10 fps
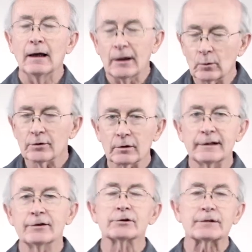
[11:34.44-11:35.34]
And when the
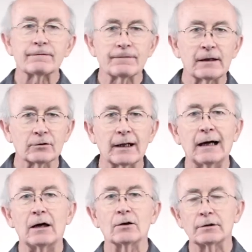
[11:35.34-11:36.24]
leaders have found
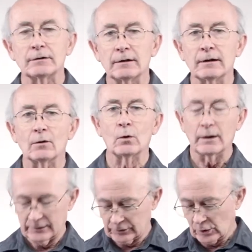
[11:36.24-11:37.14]
out
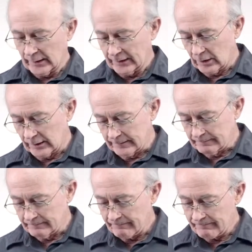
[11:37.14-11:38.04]
what is going
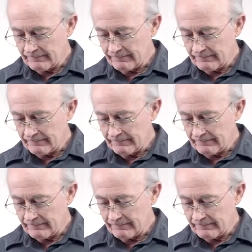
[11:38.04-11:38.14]
on,